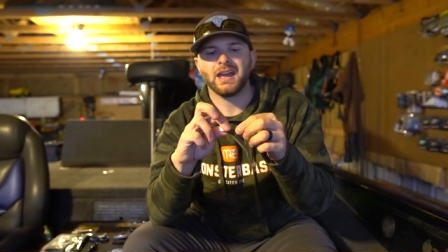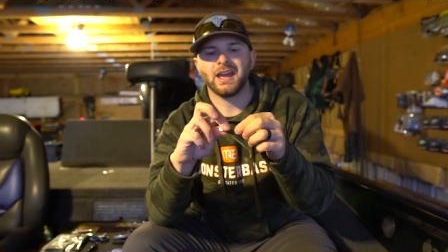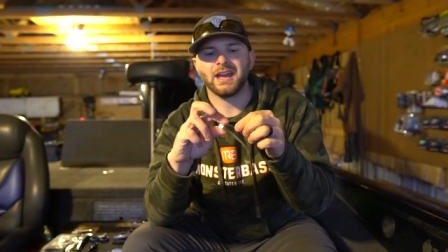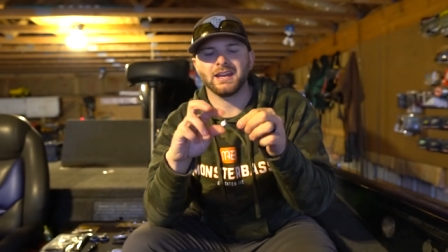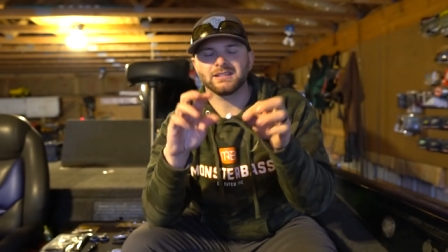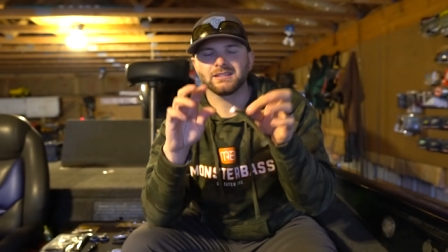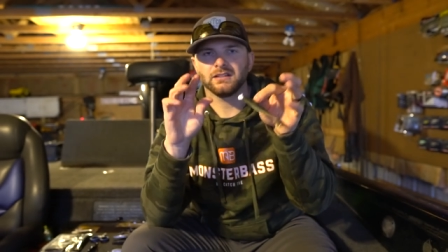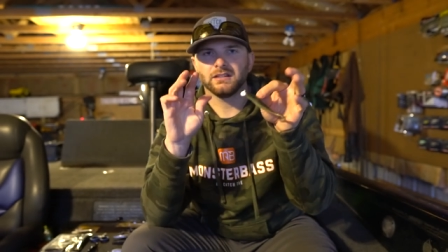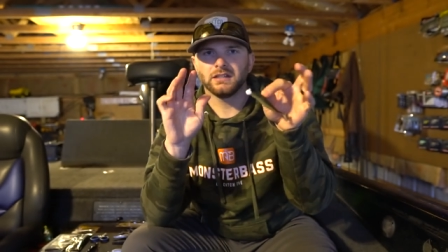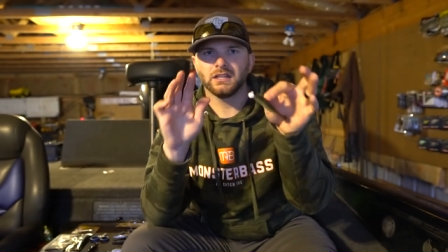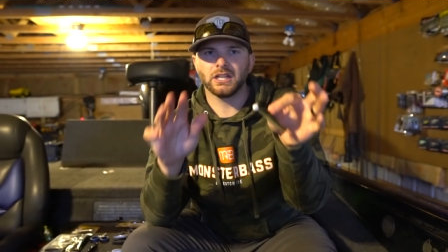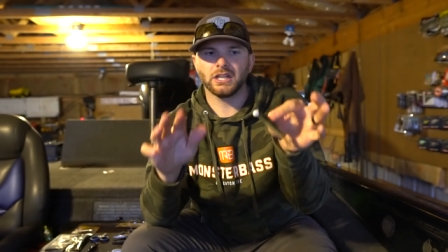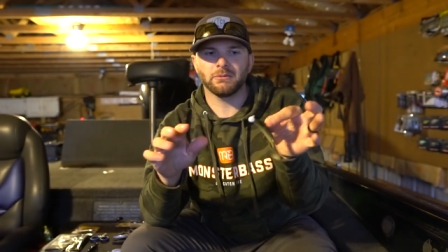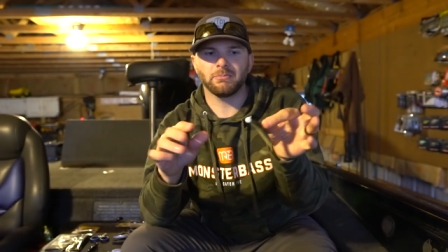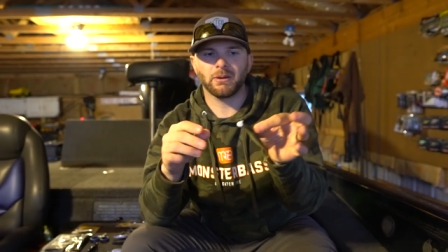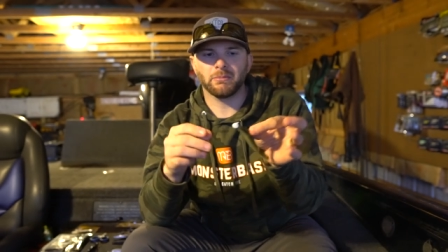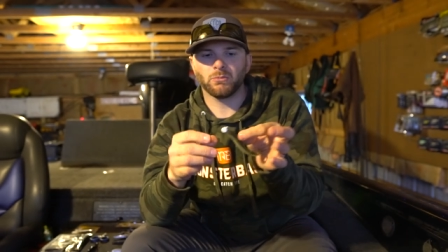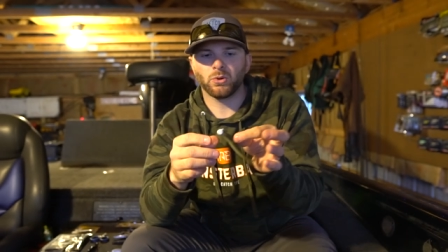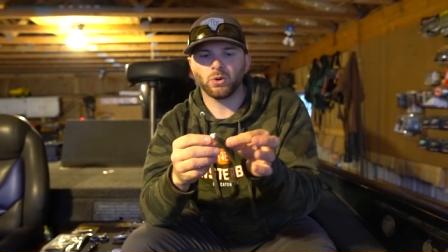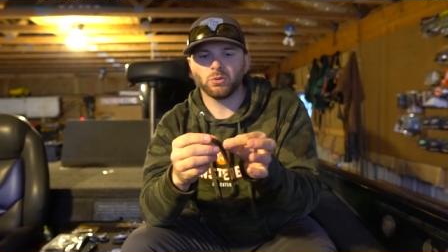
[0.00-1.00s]
It has a little
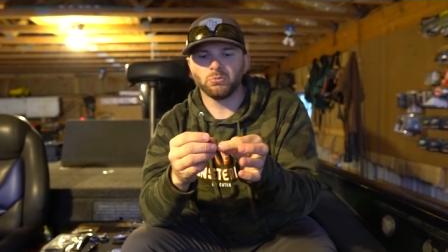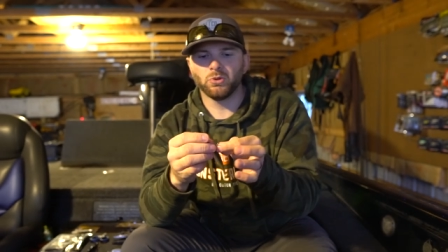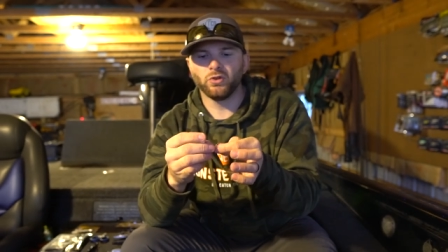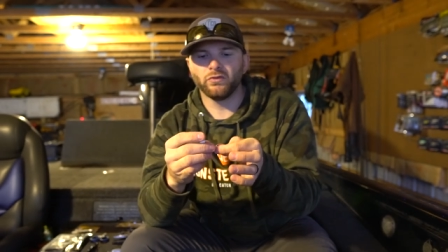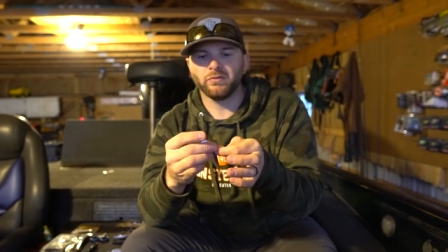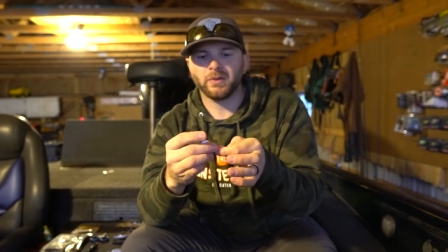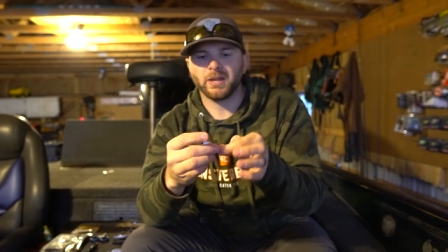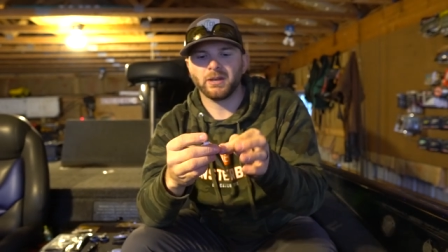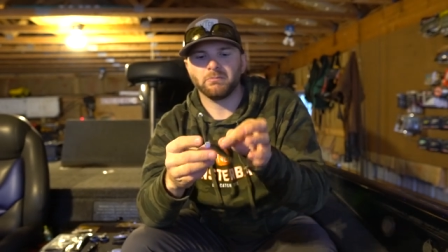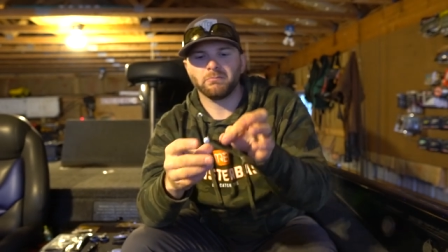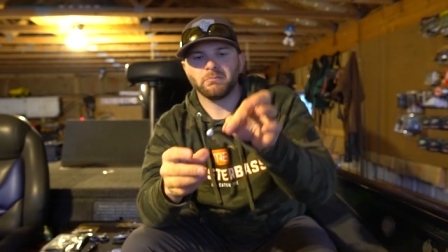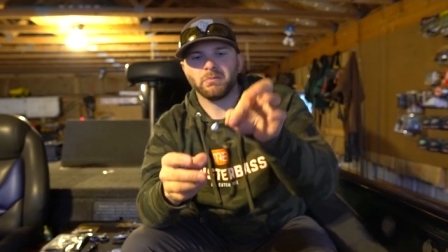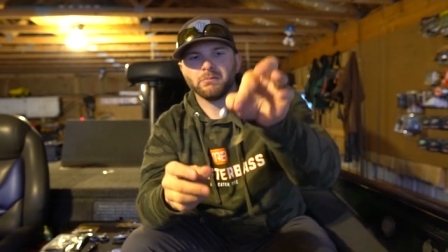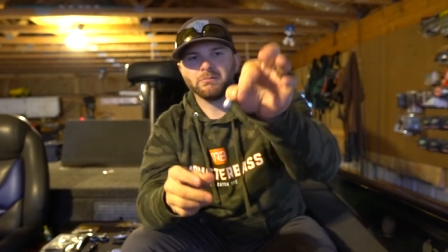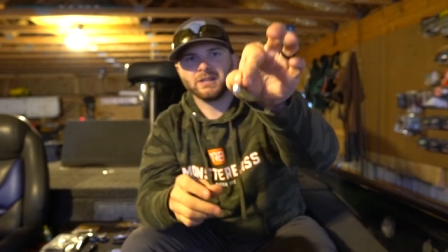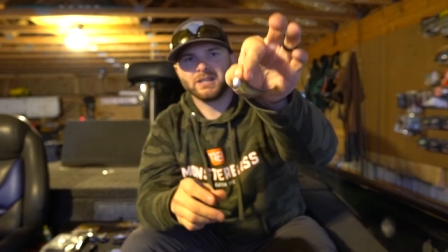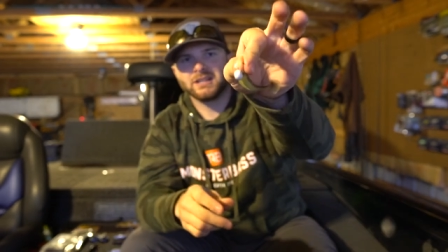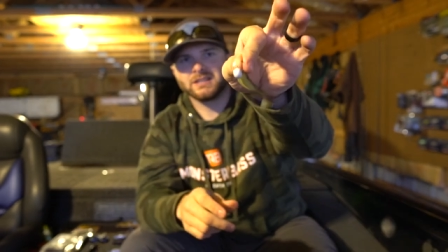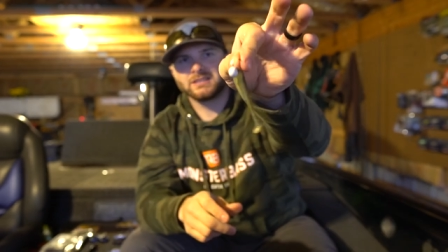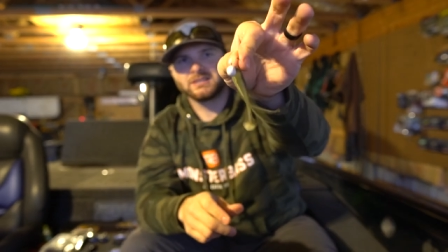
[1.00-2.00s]
bit more movement, but
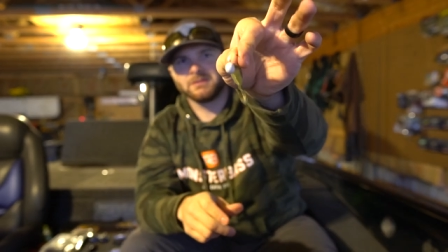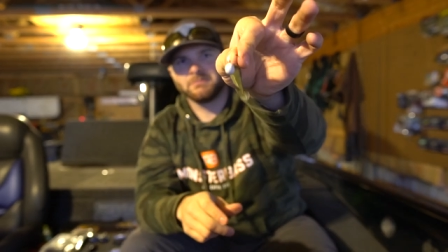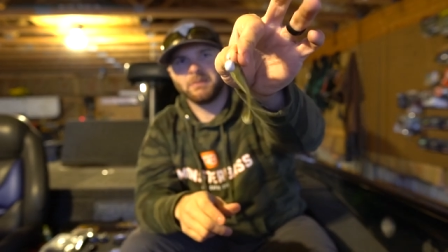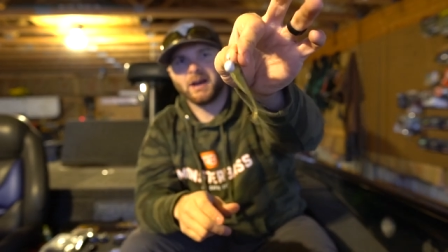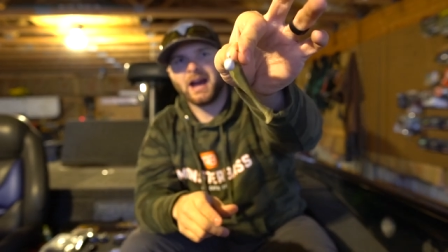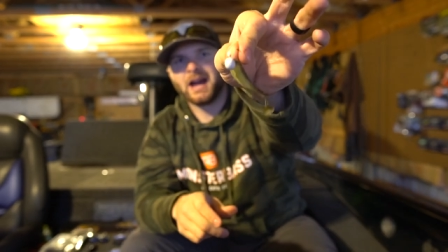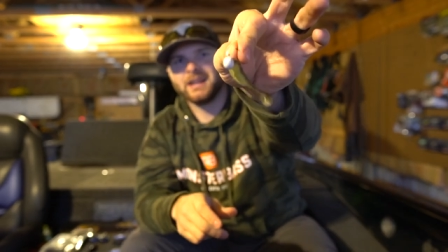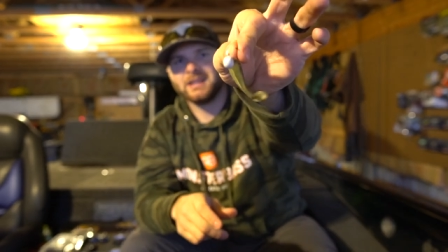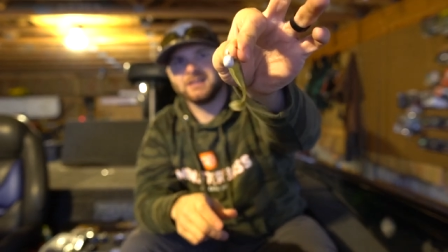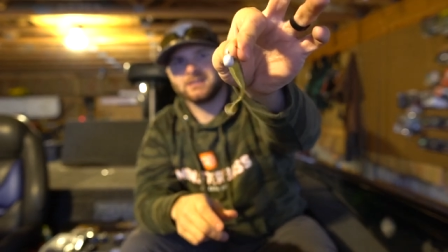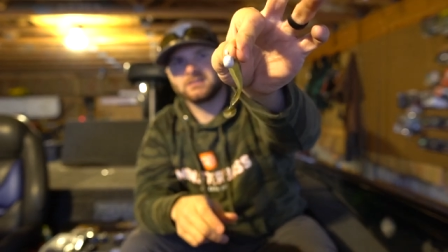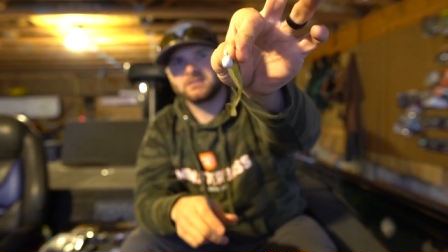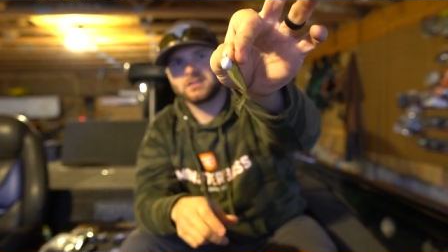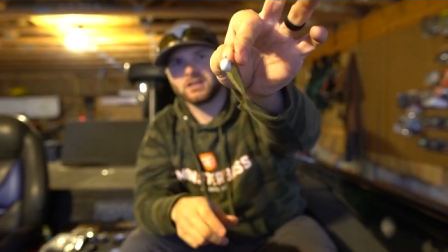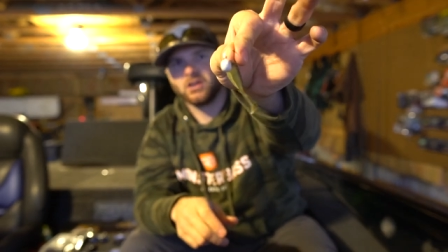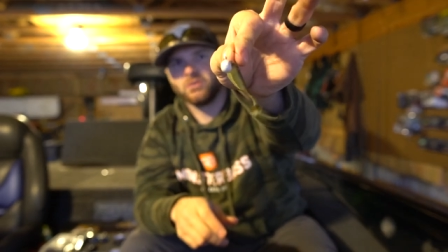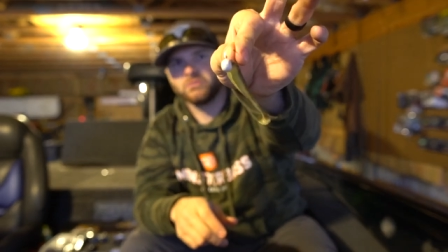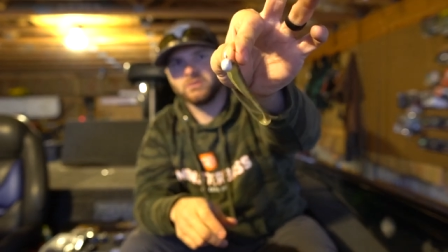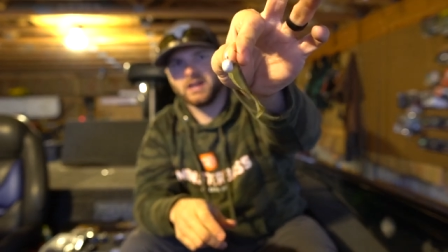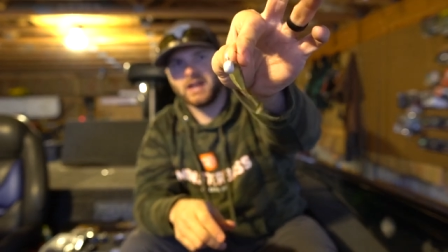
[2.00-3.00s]
because the body is
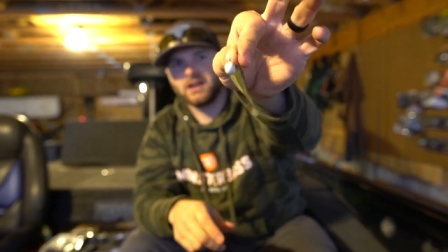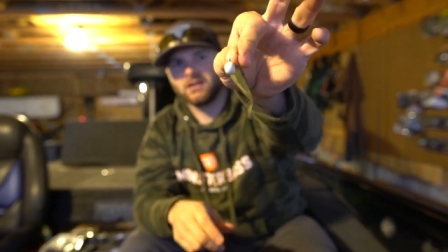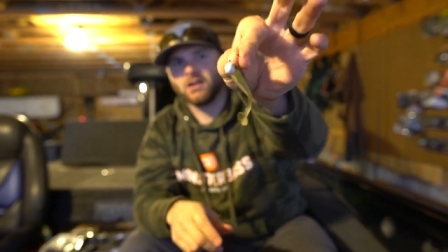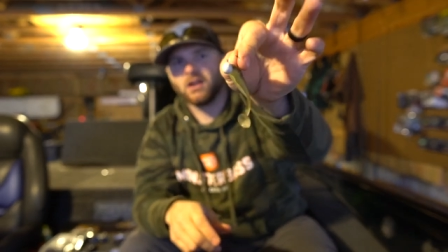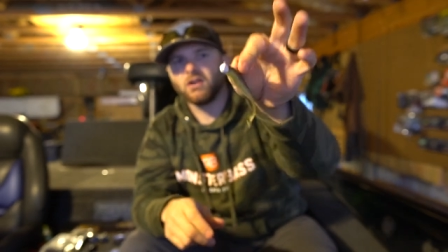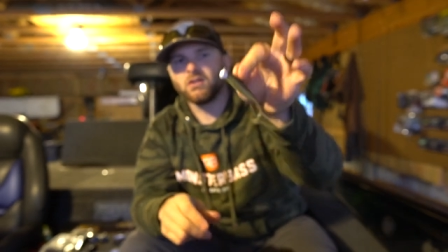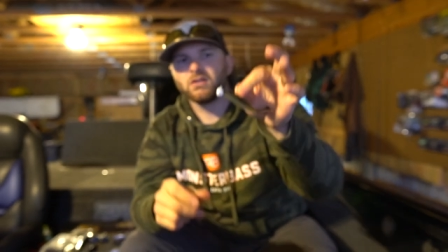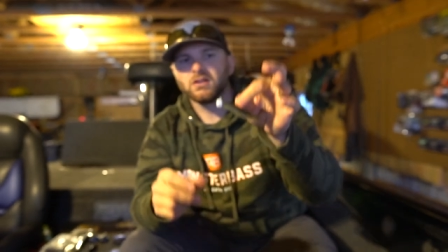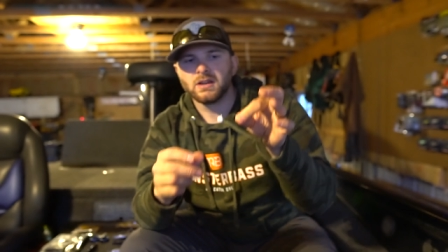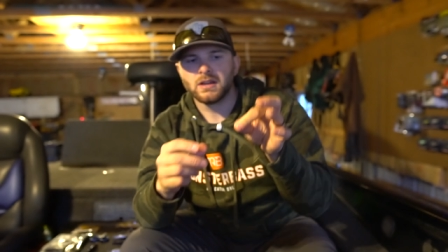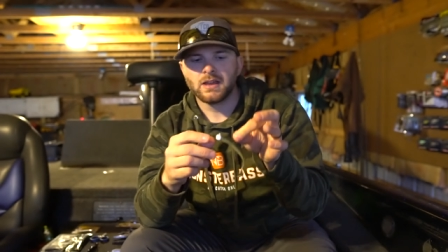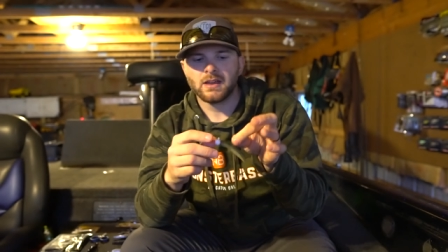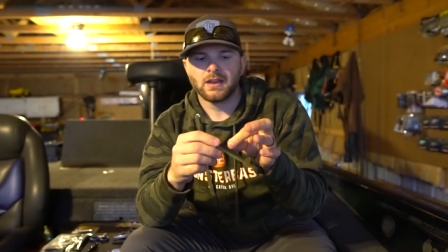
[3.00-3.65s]
so narrow,